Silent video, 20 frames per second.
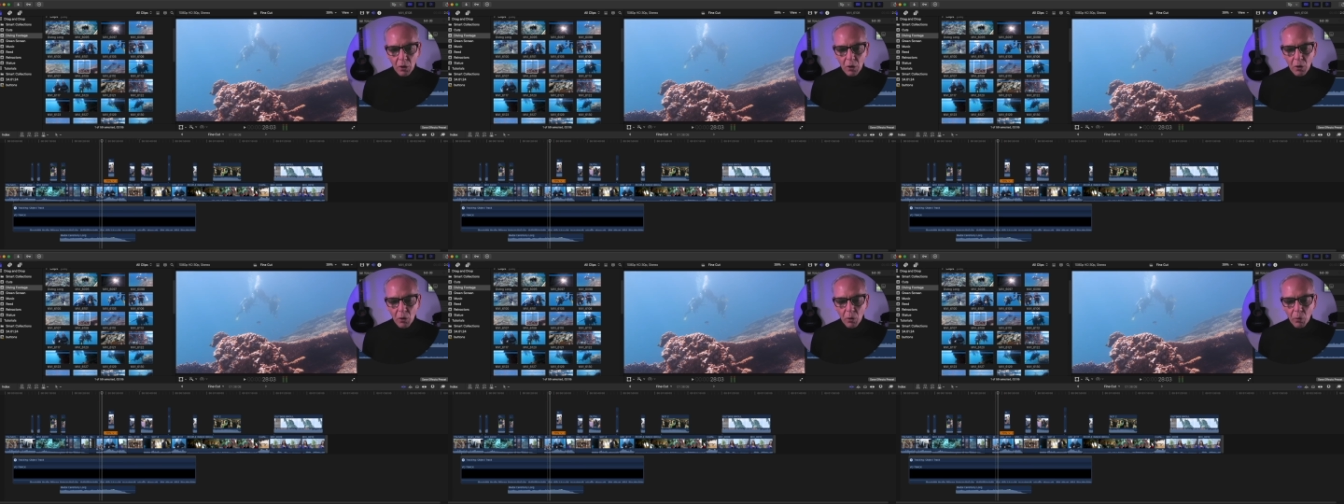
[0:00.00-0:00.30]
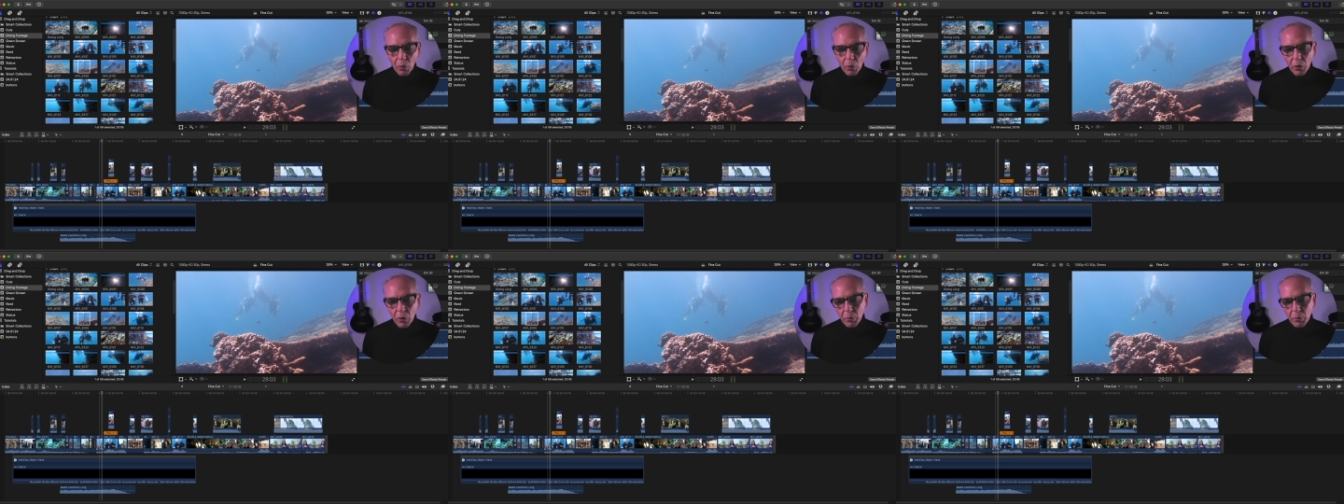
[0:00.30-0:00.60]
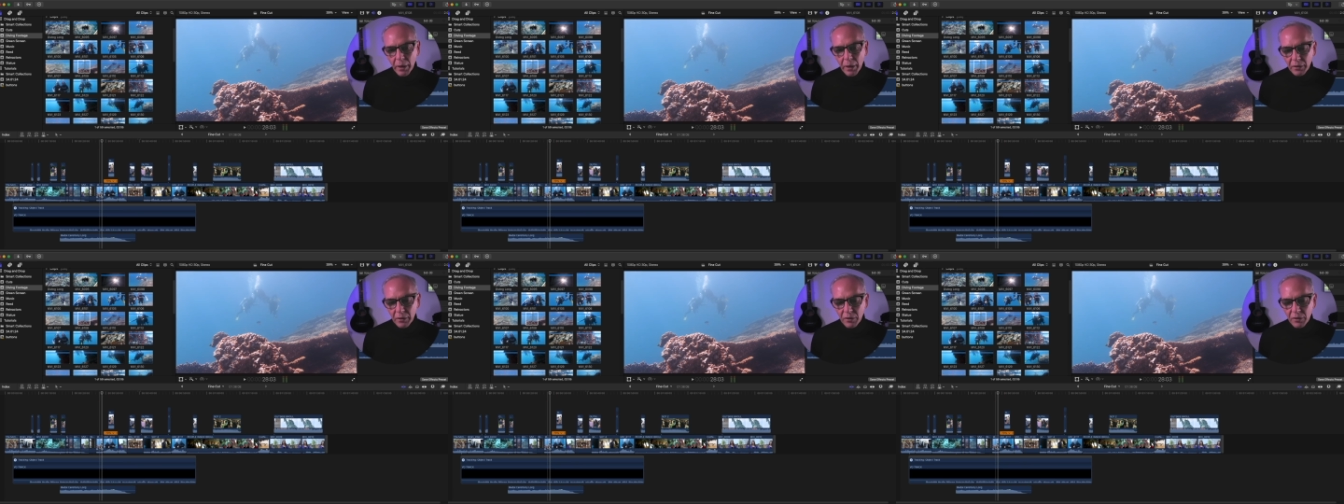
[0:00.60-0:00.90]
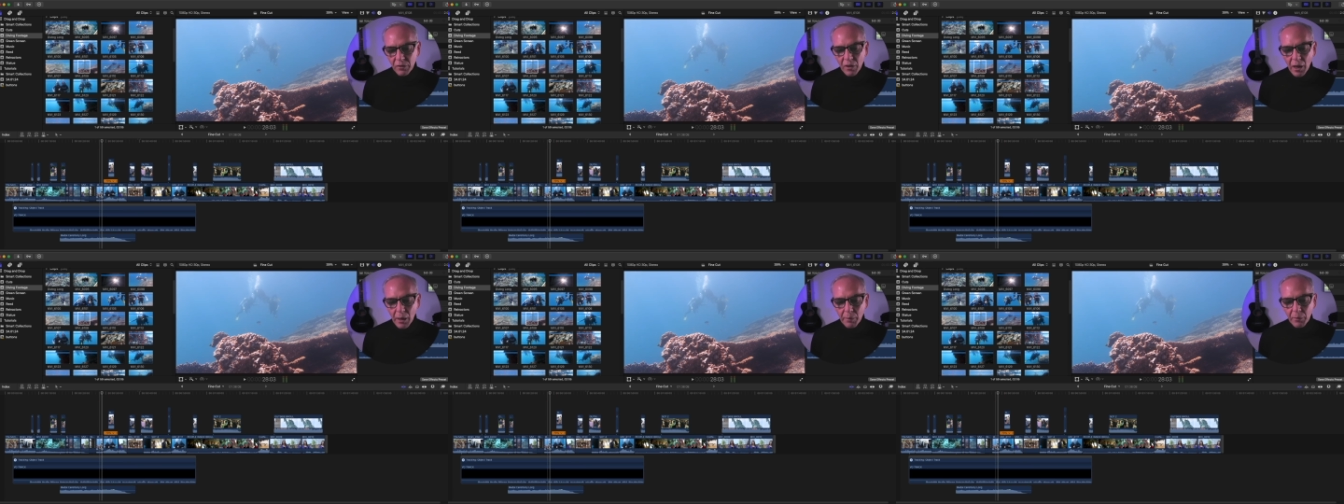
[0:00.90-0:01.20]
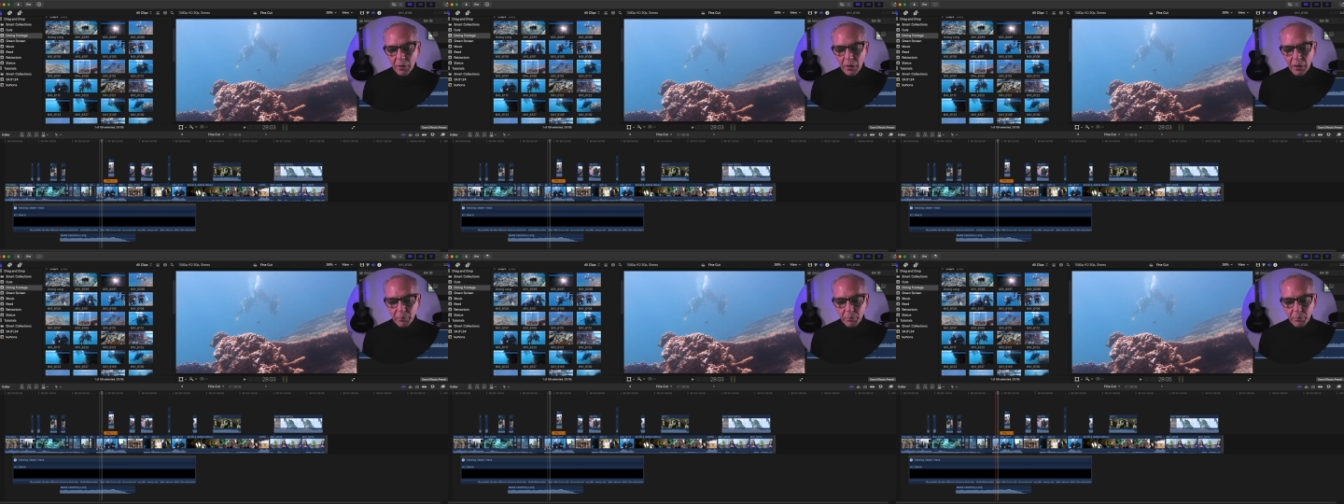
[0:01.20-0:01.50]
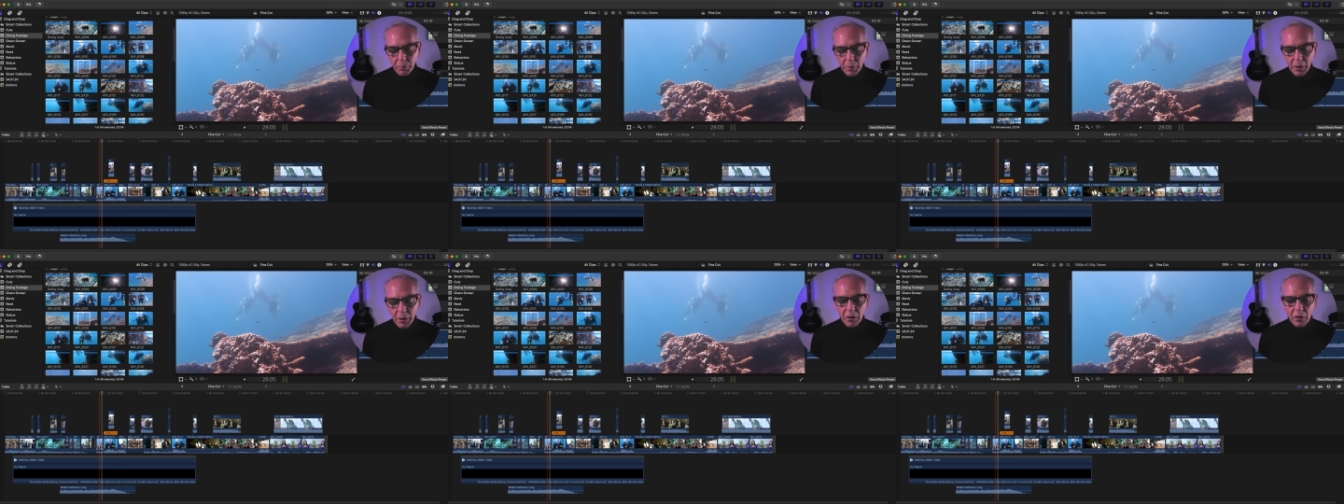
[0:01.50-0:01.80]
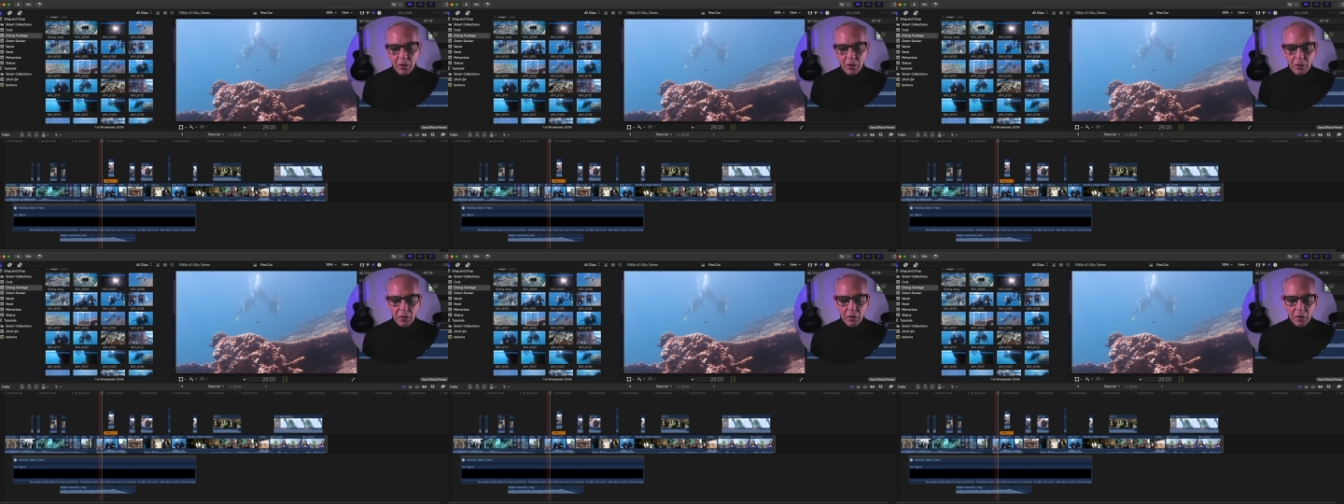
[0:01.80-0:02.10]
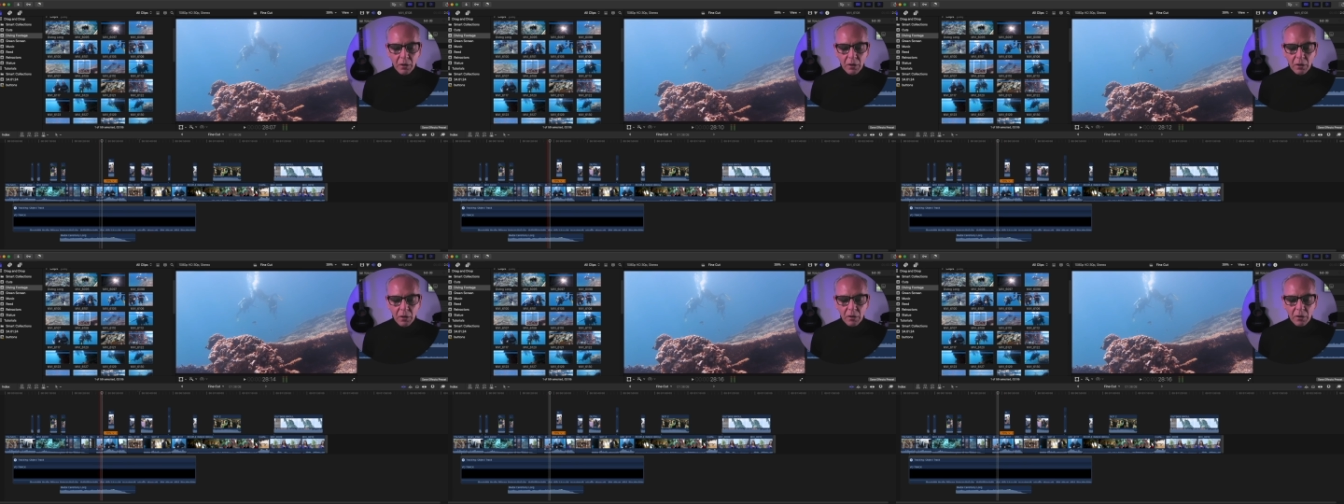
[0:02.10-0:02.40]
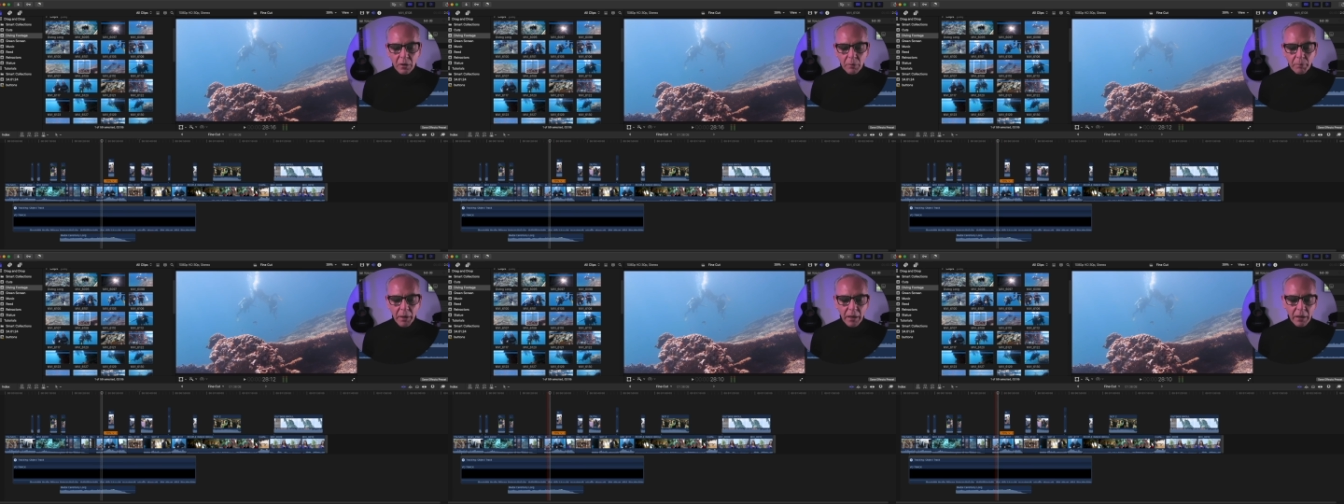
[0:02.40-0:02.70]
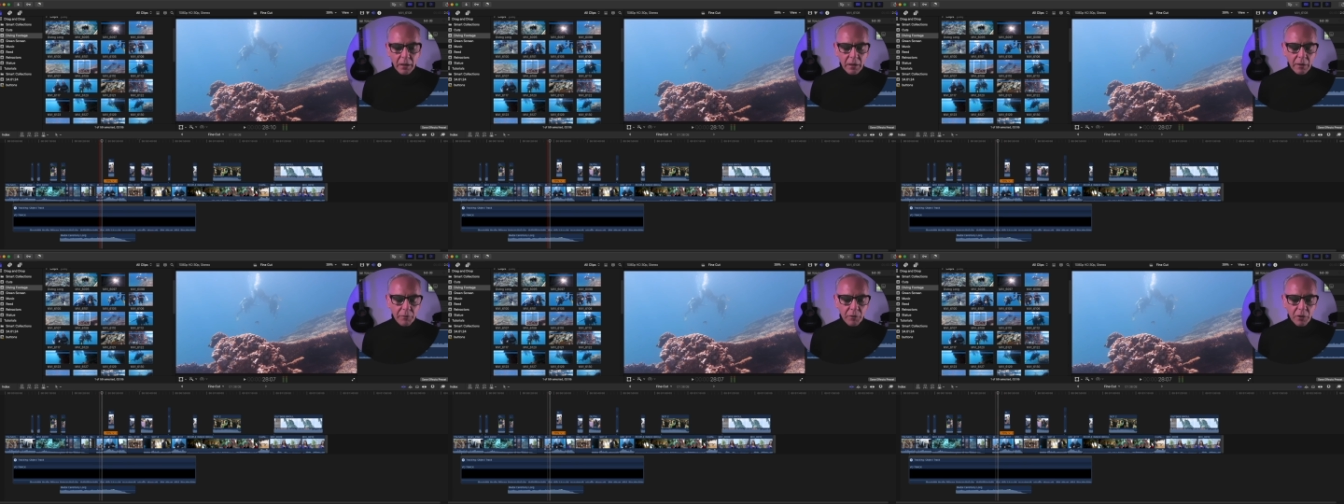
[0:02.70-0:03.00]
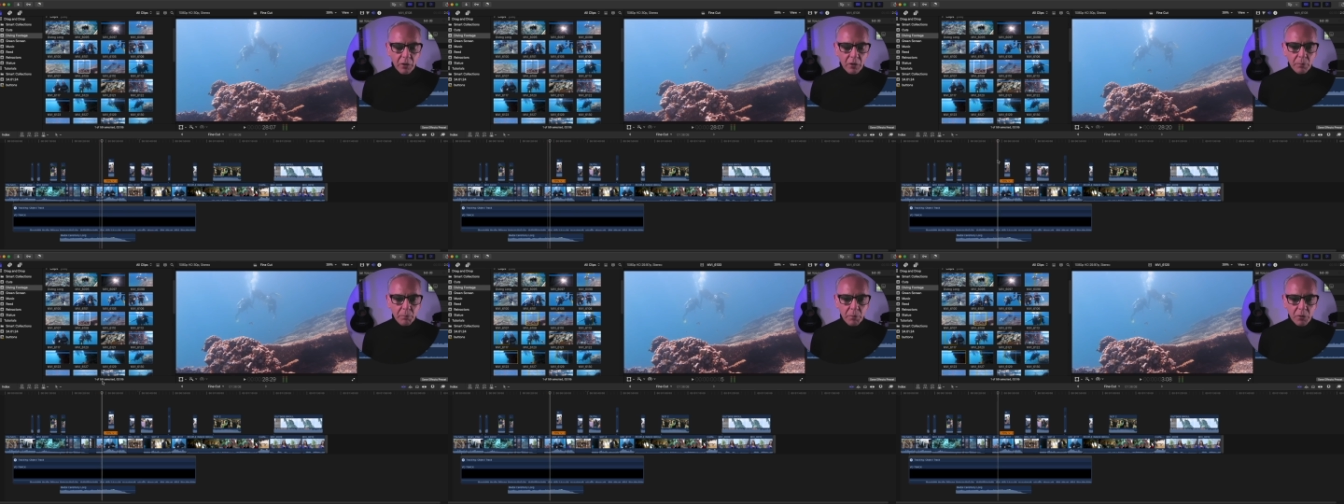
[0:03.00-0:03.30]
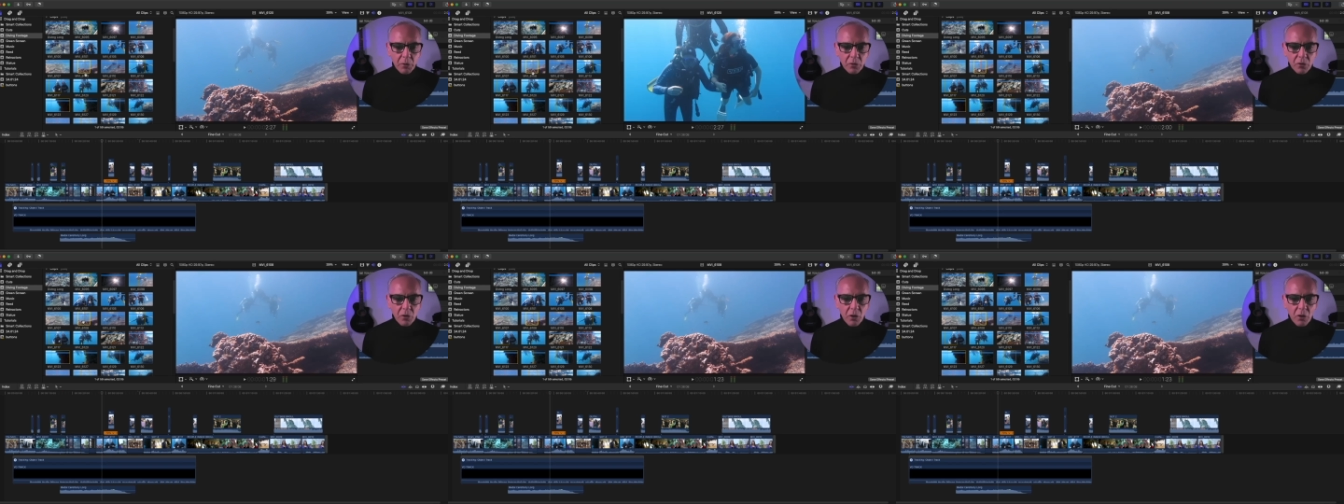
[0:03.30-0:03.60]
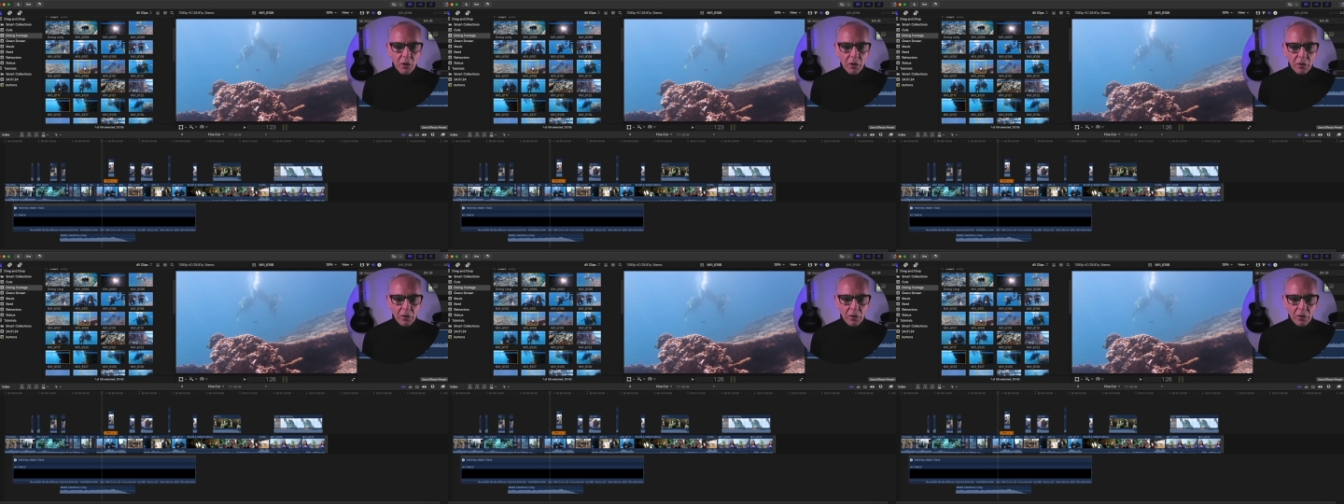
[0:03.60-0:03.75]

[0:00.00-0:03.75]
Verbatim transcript: or it'll make the timeline bigger depending if the clip is longer.